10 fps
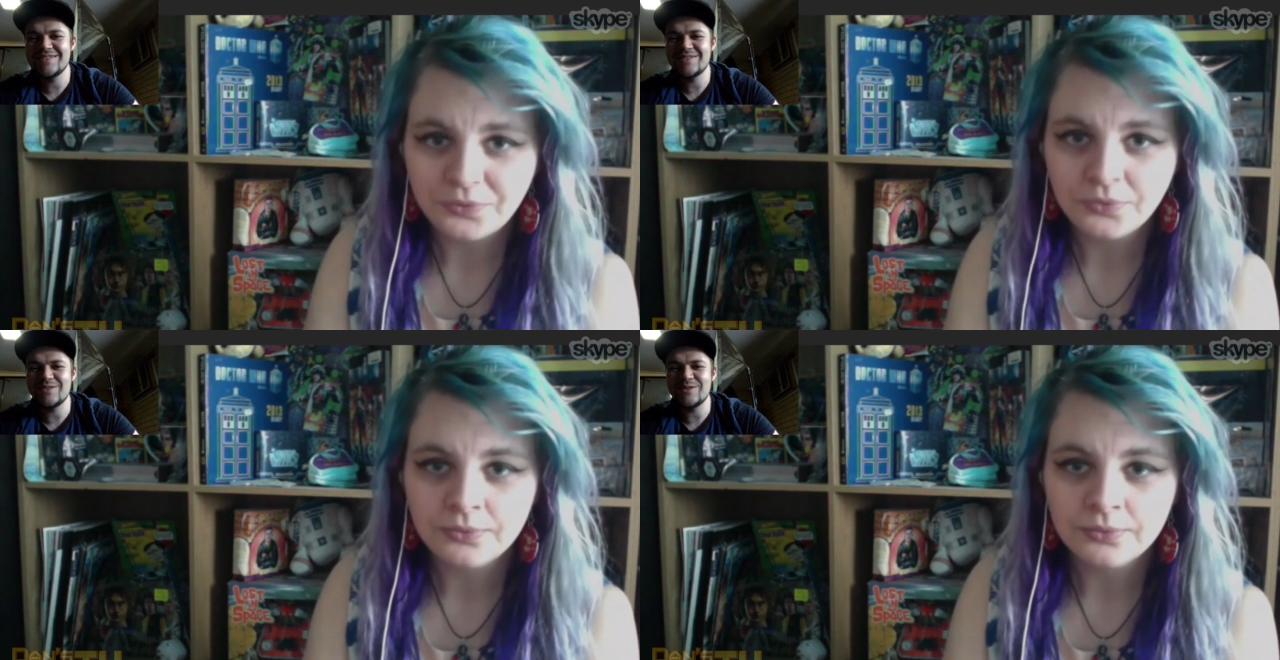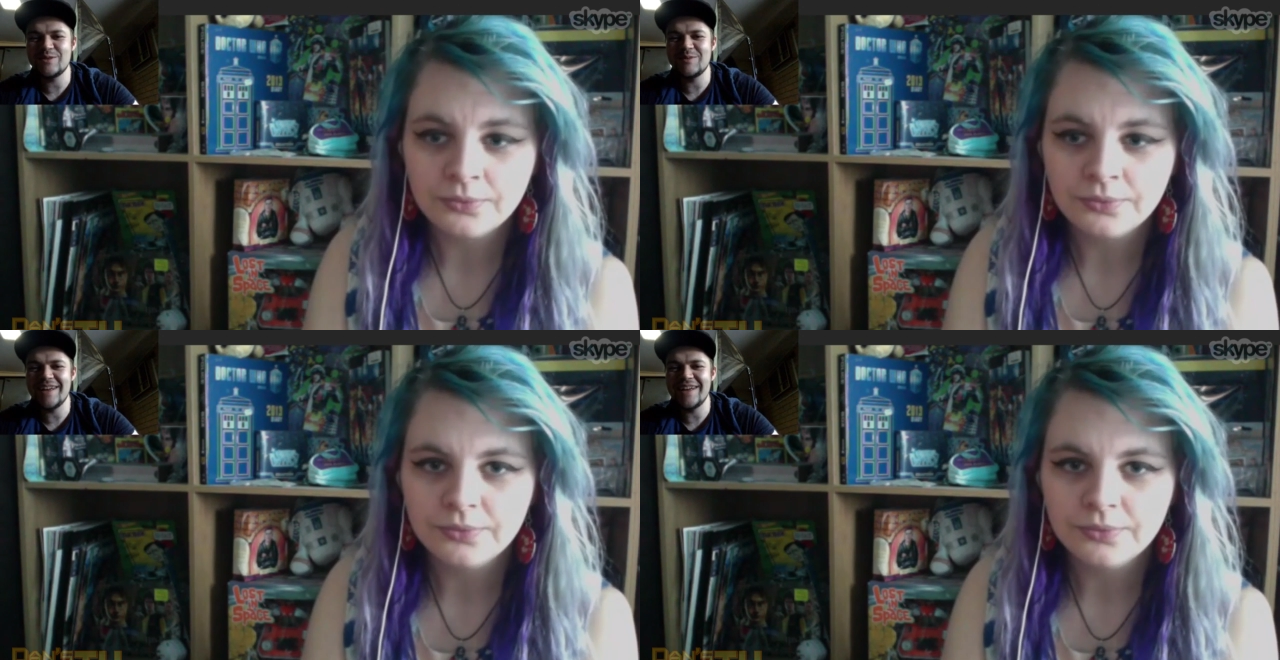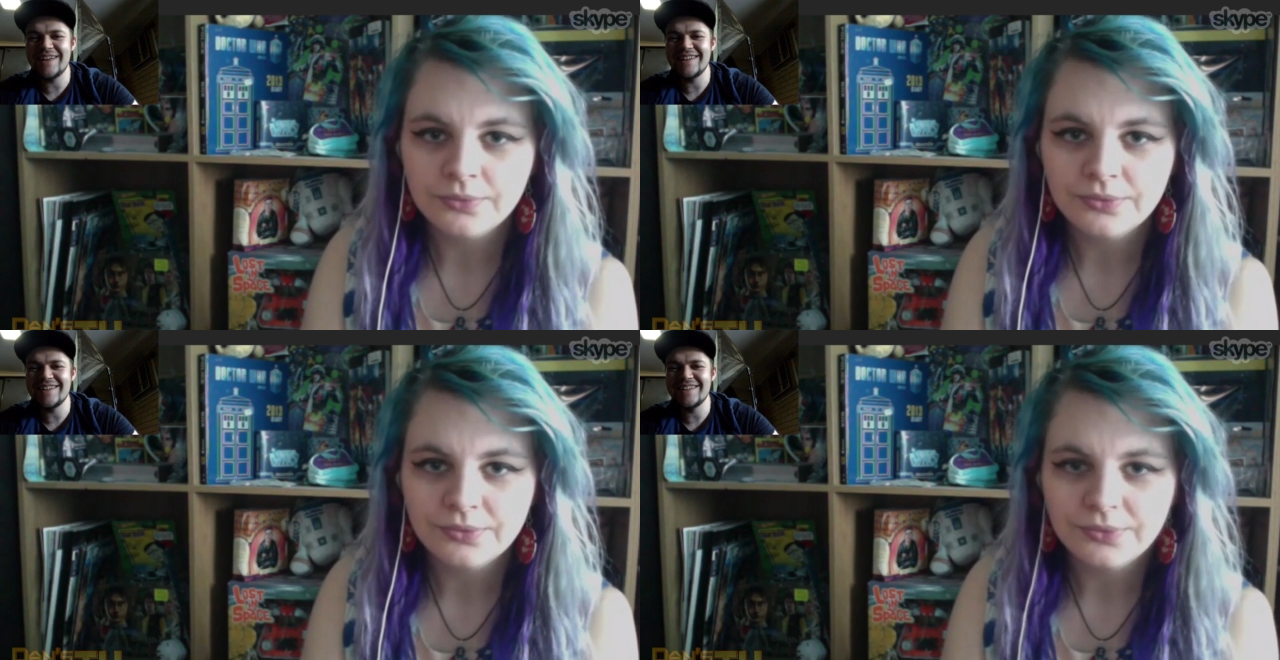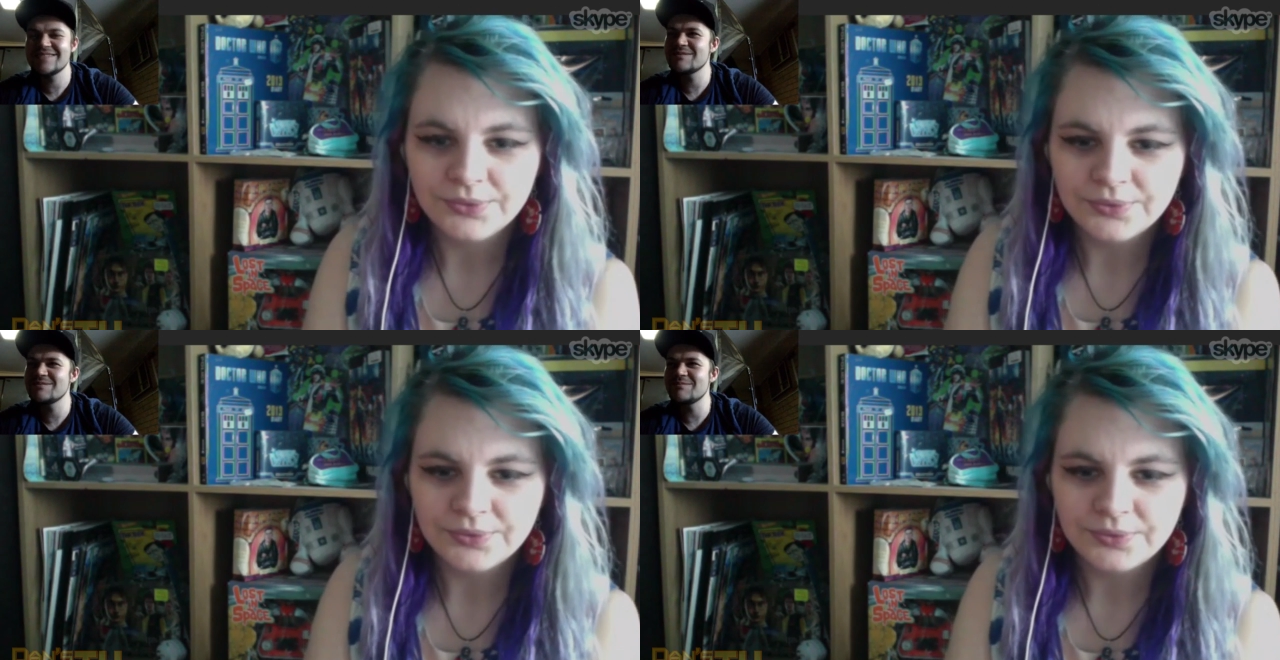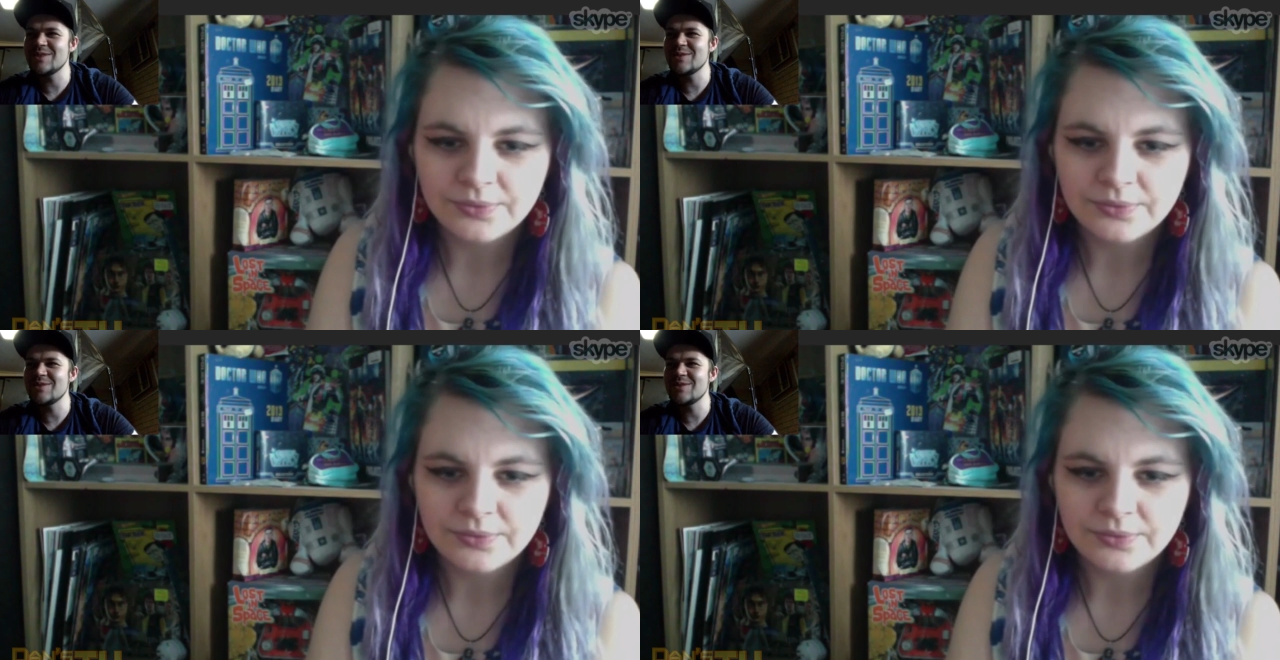Speaker 1: or my my two
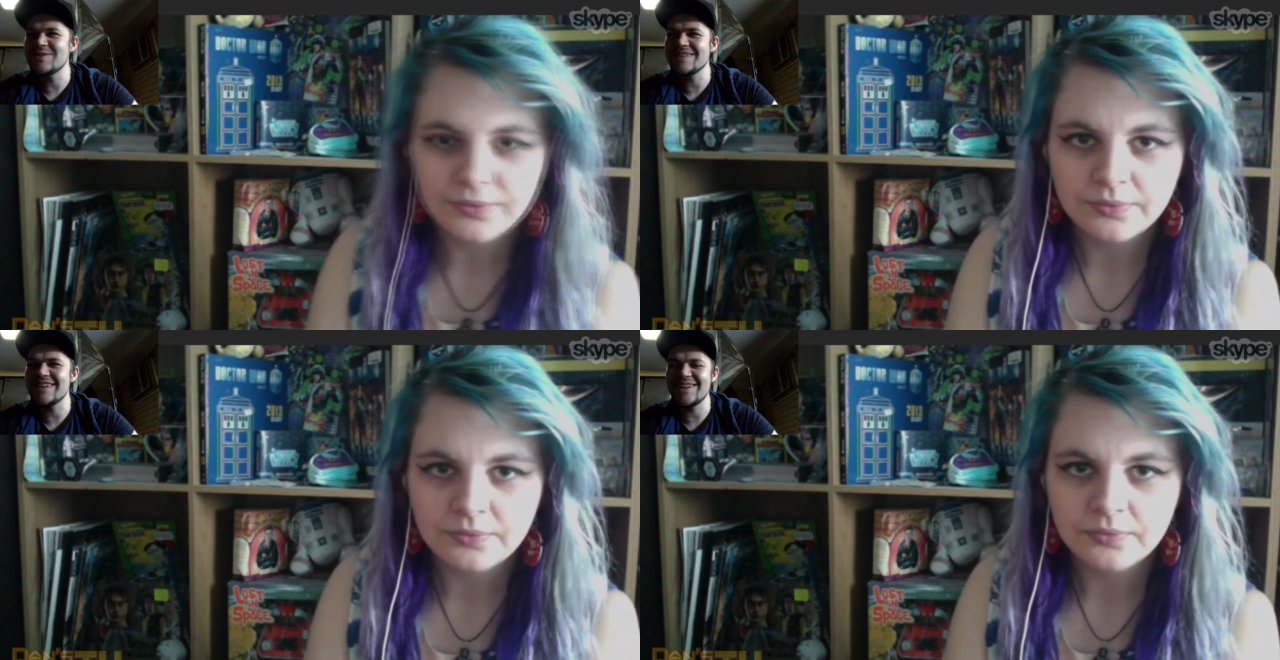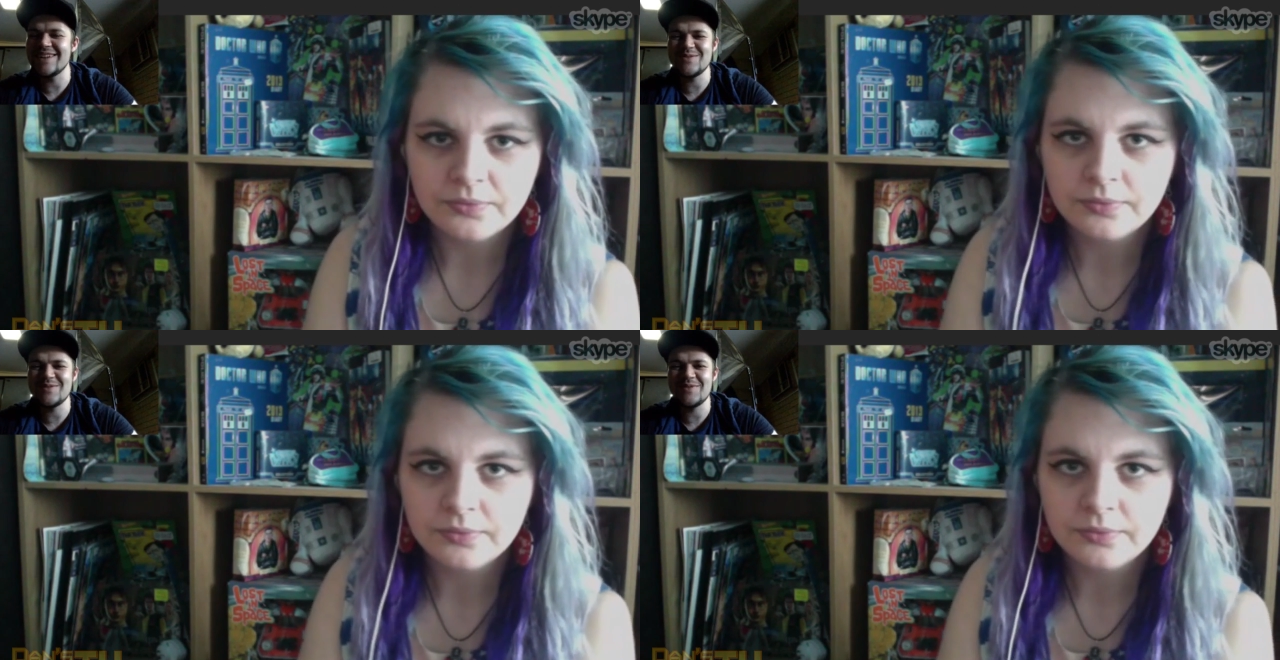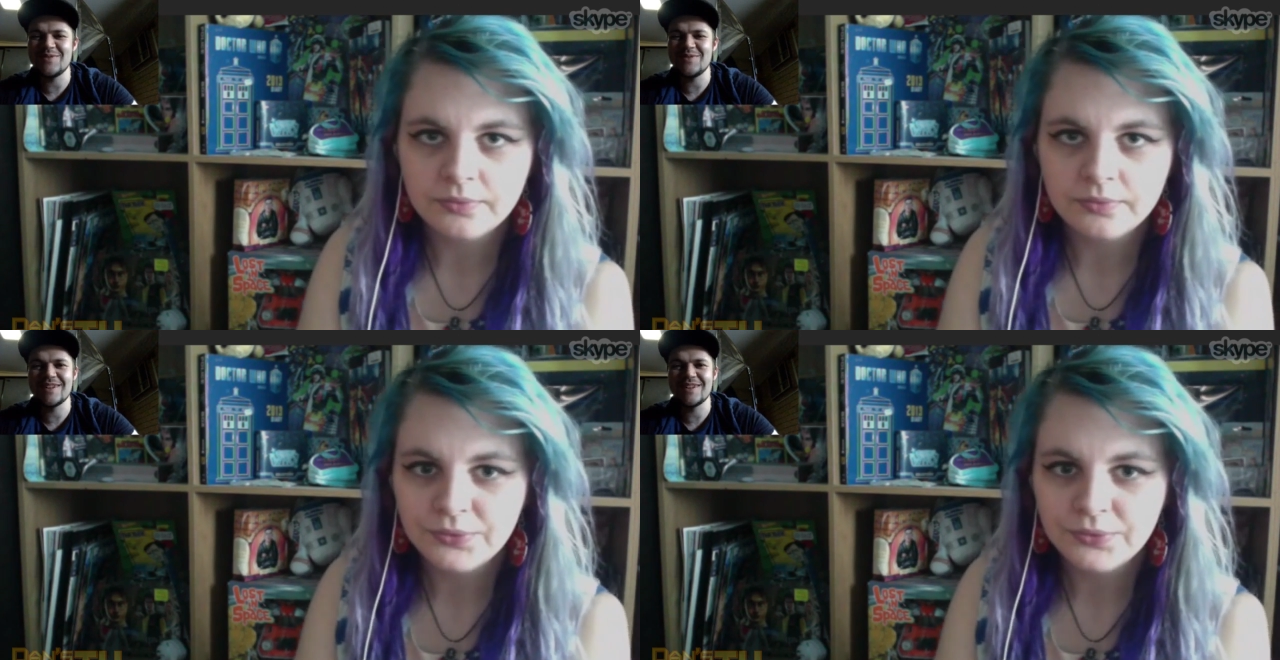cameras that I use for filming.